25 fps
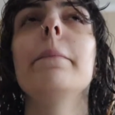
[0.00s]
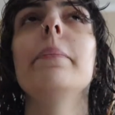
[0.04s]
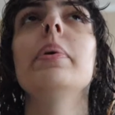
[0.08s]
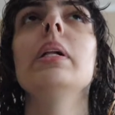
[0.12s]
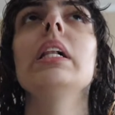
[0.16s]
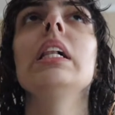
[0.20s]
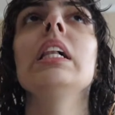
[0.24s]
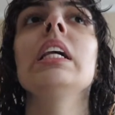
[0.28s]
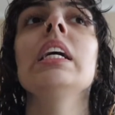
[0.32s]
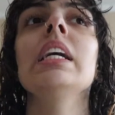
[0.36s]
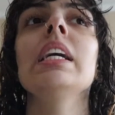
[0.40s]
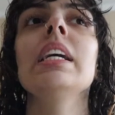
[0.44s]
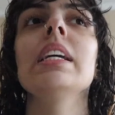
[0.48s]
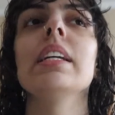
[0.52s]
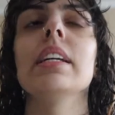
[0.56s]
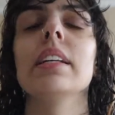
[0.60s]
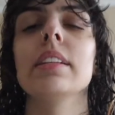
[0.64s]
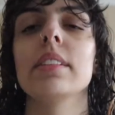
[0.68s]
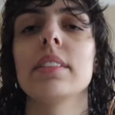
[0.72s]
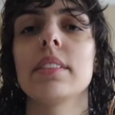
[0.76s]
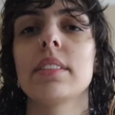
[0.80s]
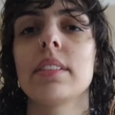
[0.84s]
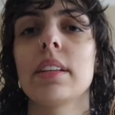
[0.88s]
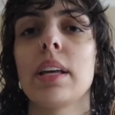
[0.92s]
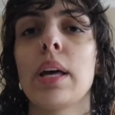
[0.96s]

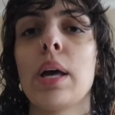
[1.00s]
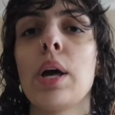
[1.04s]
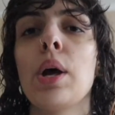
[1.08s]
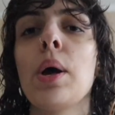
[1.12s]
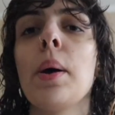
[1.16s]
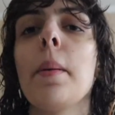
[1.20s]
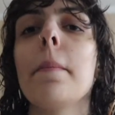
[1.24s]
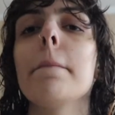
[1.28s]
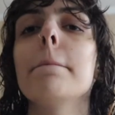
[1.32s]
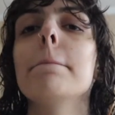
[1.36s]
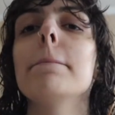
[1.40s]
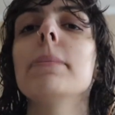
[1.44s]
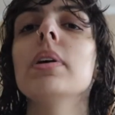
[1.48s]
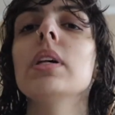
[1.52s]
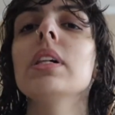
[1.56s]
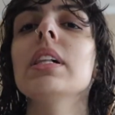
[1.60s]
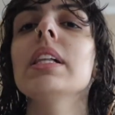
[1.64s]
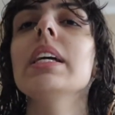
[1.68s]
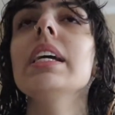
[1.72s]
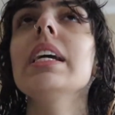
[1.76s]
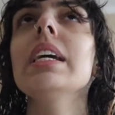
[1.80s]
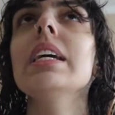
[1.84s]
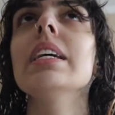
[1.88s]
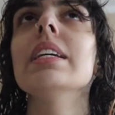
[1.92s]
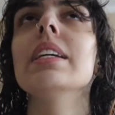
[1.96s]
Please,
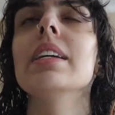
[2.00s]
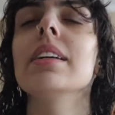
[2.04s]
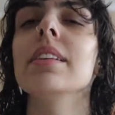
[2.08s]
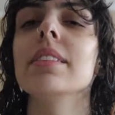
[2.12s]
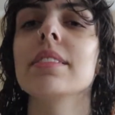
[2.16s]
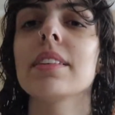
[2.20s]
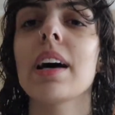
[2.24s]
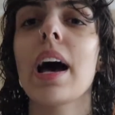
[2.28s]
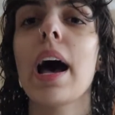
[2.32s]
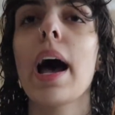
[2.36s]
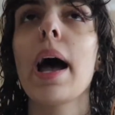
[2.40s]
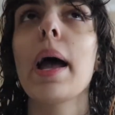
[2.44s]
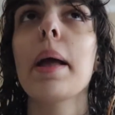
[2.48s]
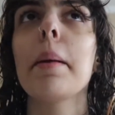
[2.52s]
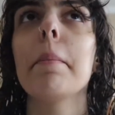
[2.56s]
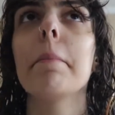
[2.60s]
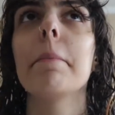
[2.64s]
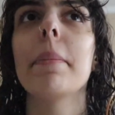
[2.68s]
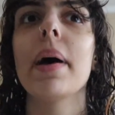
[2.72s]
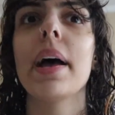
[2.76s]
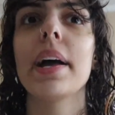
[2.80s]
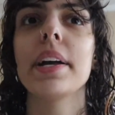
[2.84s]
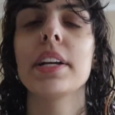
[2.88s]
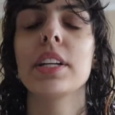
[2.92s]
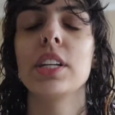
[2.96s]
please, I
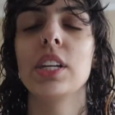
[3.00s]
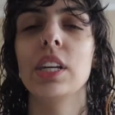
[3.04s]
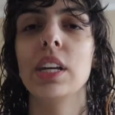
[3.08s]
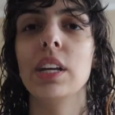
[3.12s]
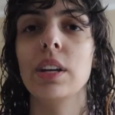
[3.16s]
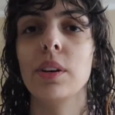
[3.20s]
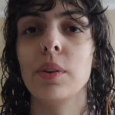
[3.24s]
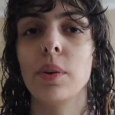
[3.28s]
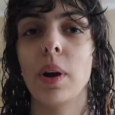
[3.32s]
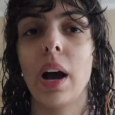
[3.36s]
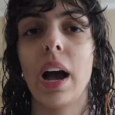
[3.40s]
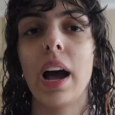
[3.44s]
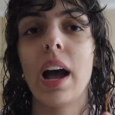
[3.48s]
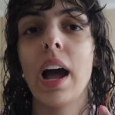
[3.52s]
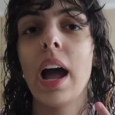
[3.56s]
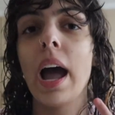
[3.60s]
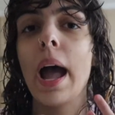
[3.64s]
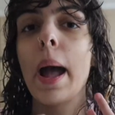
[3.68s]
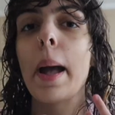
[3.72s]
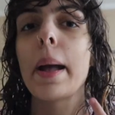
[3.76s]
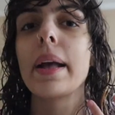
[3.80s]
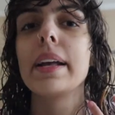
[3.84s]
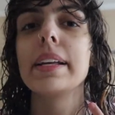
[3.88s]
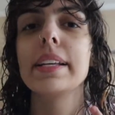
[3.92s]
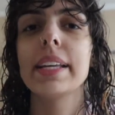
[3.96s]
beg you,
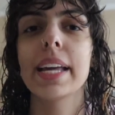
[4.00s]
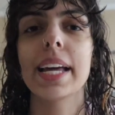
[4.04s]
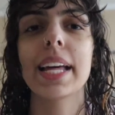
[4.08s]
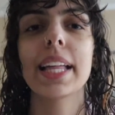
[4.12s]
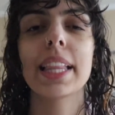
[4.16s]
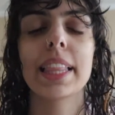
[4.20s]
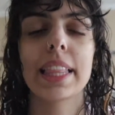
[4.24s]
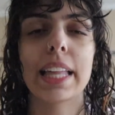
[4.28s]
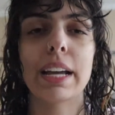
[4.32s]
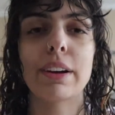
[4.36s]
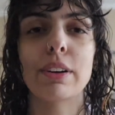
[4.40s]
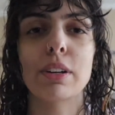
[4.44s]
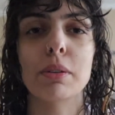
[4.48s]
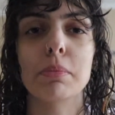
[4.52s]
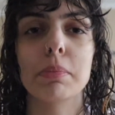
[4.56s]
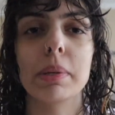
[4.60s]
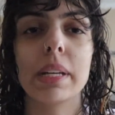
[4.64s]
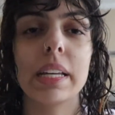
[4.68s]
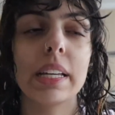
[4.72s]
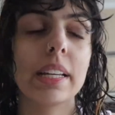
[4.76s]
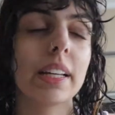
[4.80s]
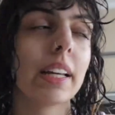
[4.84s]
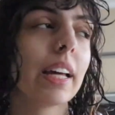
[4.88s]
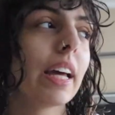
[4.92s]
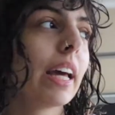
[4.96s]
get
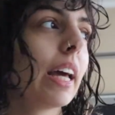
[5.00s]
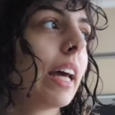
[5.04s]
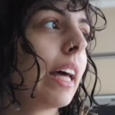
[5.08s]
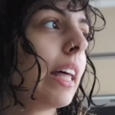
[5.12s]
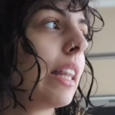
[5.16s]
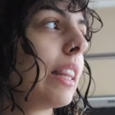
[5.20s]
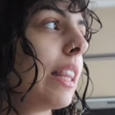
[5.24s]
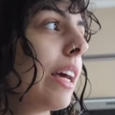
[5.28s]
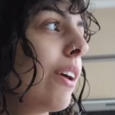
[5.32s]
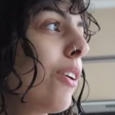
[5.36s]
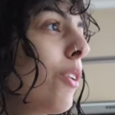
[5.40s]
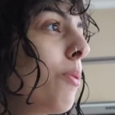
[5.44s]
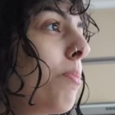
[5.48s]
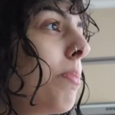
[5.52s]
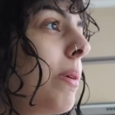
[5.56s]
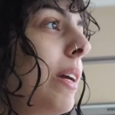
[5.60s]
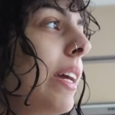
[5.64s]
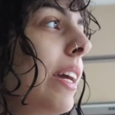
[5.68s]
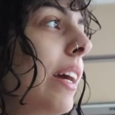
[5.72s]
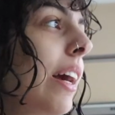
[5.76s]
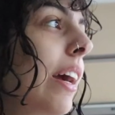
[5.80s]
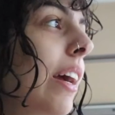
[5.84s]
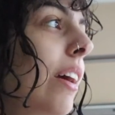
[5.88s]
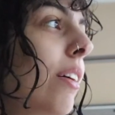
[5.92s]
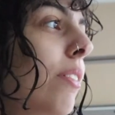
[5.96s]
therapy.
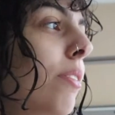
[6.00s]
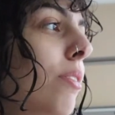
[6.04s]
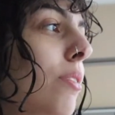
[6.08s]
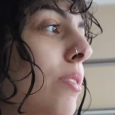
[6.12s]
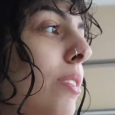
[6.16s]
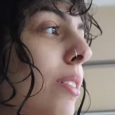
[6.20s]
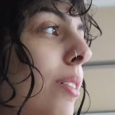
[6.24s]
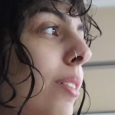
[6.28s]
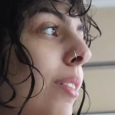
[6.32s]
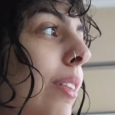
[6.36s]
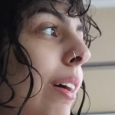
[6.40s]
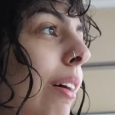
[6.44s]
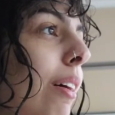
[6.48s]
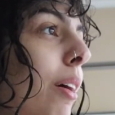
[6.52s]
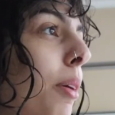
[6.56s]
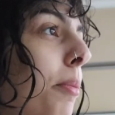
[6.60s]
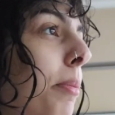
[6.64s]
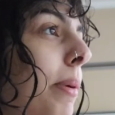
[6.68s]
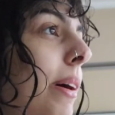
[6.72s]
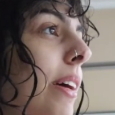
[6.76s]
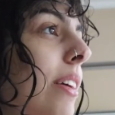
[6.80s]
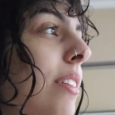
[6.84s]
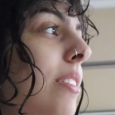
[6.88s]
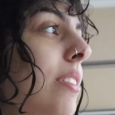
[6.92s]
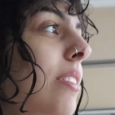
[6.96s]
Therapy, I have two
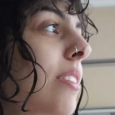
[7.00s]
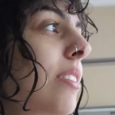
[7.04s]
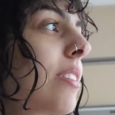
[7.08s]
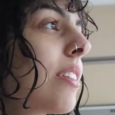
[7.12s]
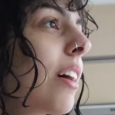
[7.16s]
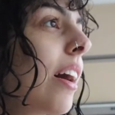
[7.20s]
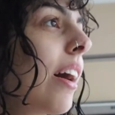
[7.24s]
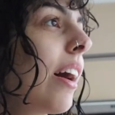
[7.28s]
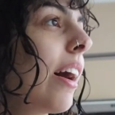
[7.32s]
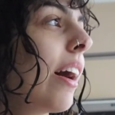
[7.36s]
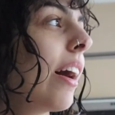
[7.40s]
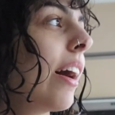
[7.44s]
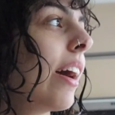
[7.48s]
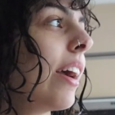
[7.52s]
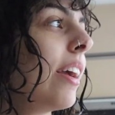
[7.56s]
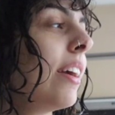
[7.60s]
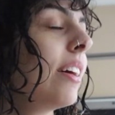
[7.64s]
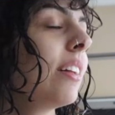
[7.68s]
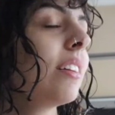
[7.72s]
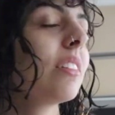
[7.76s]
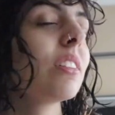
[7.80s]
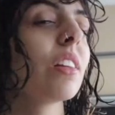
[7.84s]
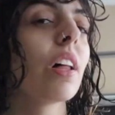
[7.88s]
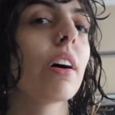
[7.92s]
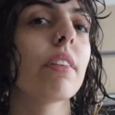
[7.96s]
therapists.
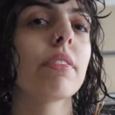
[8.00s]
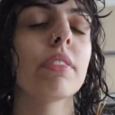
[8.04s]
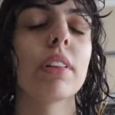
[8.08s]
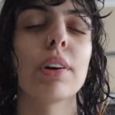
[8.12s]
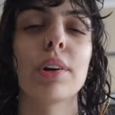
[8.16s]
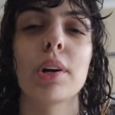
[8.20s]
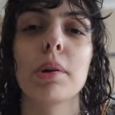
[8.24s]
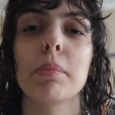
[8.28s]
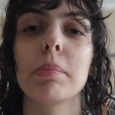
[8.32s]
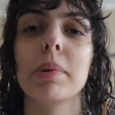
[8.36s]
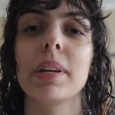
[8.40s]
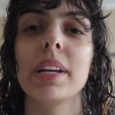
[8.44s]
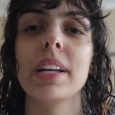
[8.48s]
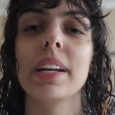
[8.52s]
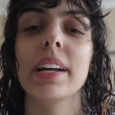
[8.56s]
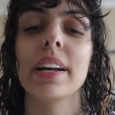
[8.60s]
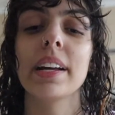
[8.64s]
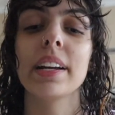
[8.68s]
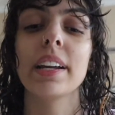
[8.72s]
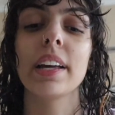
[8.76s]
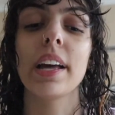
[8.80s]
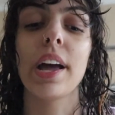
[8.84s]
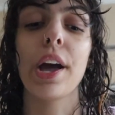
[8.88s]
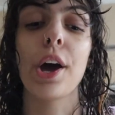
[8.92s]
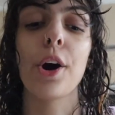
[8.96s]
I love therapy
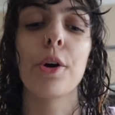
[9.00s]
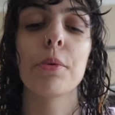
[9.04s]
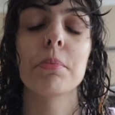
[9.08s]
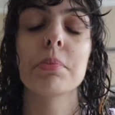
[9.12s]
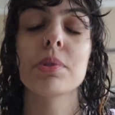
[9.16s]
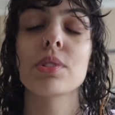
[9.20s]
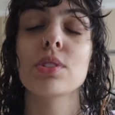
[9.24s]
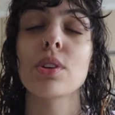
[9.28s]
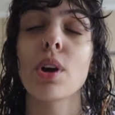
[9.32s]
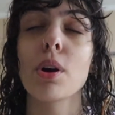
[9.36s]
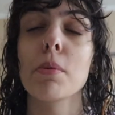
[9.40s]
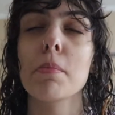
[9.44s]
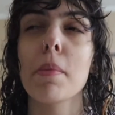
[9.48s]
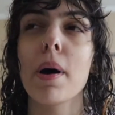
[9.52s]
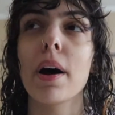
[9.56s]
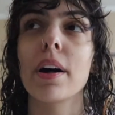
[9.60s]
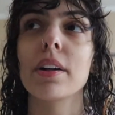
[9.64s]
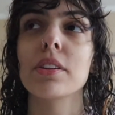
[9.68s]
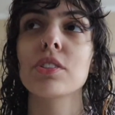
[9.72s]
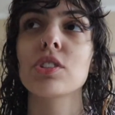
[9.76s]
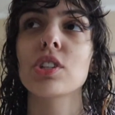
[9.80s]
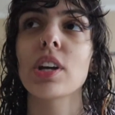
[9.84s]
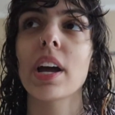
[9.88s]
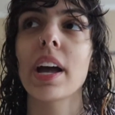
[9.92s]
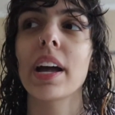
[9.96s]
and it helps so
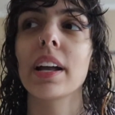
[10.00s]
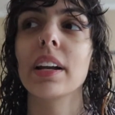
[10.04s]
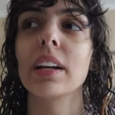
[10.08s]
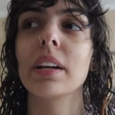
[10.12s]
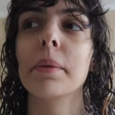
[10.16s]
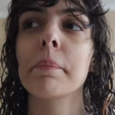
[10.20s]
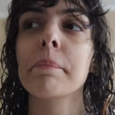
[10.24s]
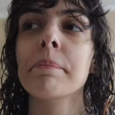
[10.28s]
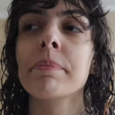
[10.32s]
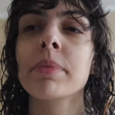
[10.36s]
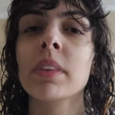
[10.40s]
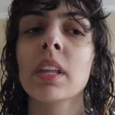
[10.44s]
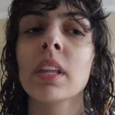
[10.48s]
much, and